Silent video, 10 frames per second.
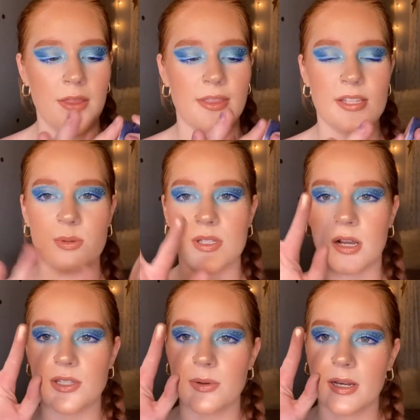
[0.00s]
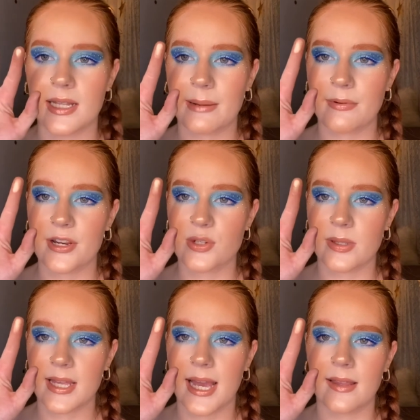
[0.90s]
This was also in collaboration
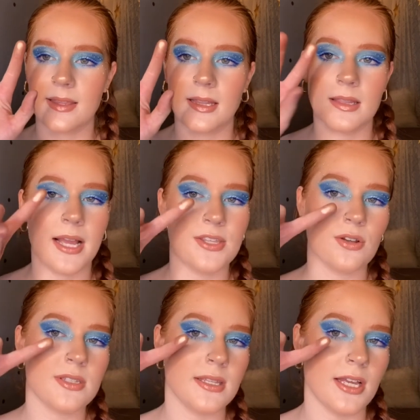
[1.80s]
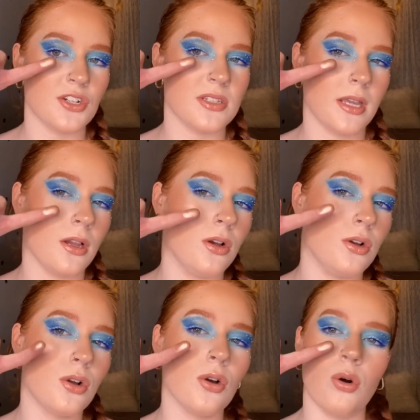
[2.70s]
with Kathleen Lights. You'll see that just like
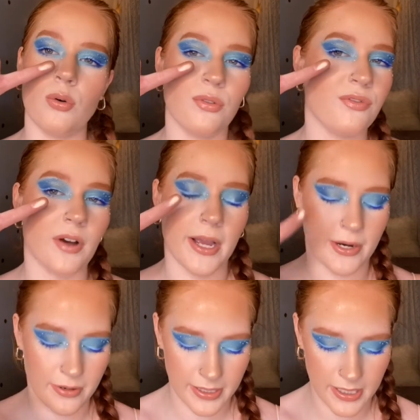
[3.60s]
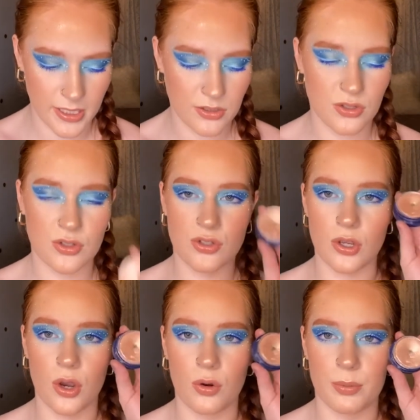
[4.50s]
gold fire in it.
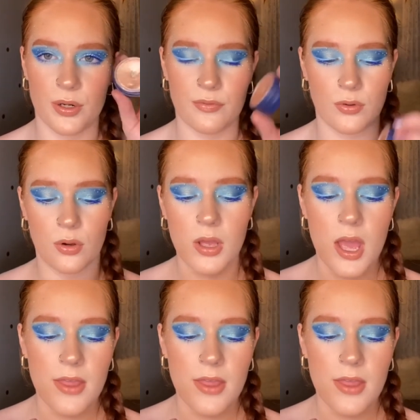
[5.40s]
So beautiful.